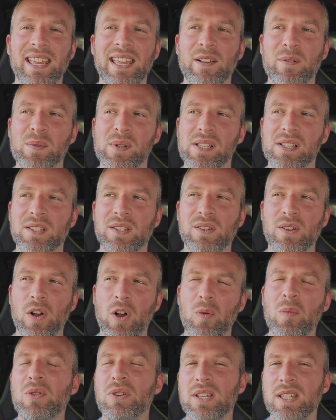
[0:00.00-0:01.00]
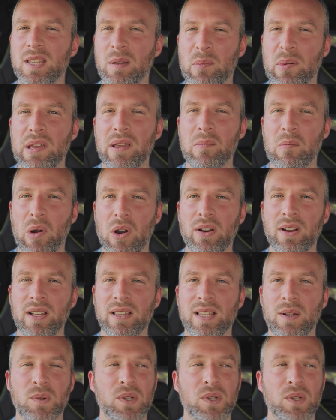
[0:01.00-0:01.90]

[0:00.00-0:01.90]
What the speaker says: it was almost at the peak market.